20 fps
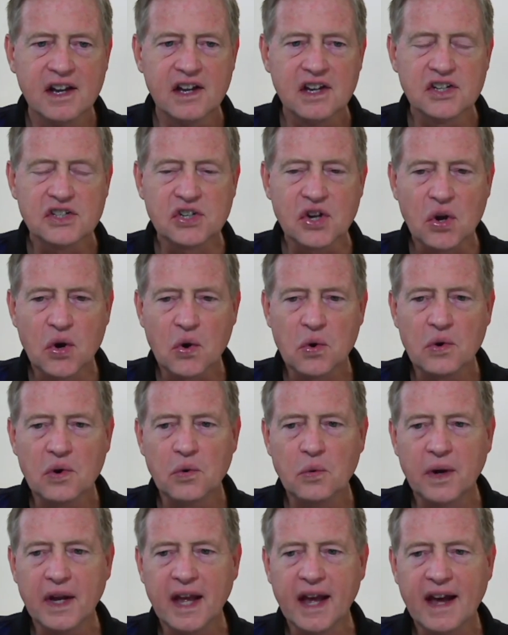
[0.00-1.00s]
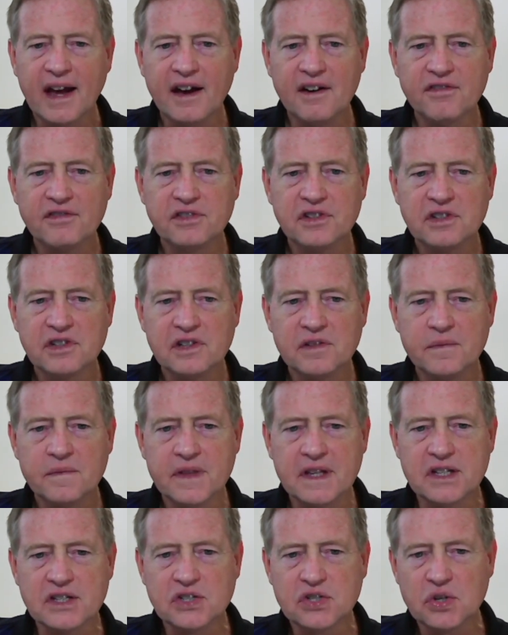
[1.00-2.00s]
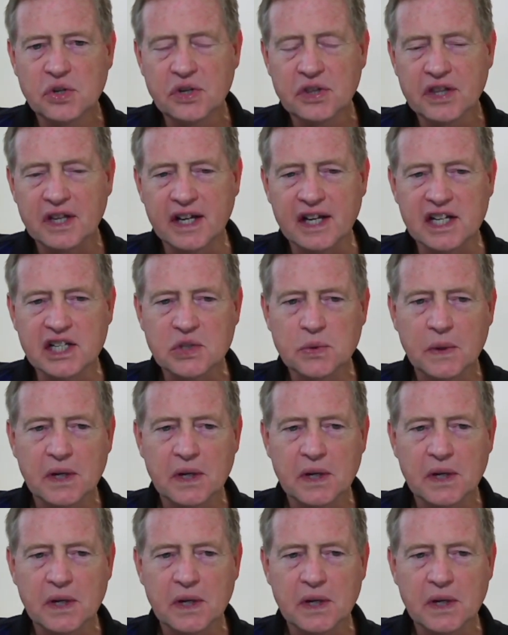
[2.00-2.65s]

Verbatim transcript: So we have these two things.